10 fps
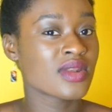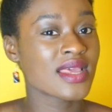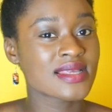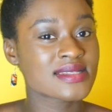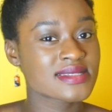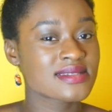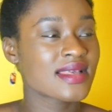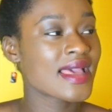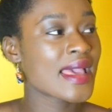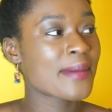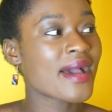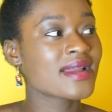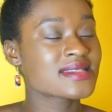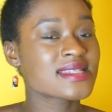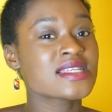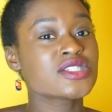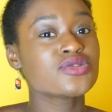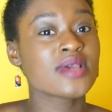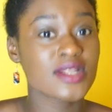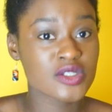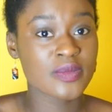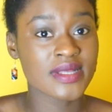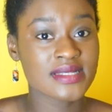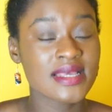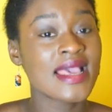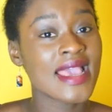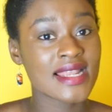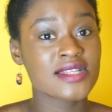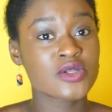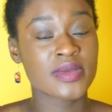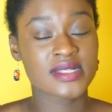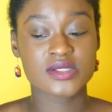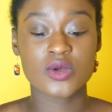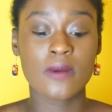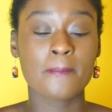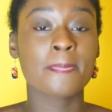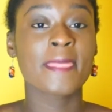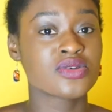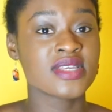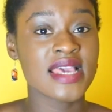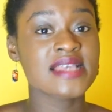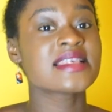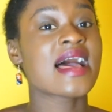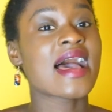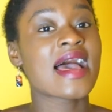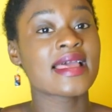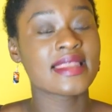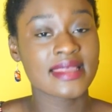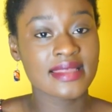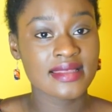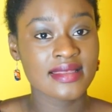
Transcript: Like I understand Twi a little bit, a little bit. So yes, Aane.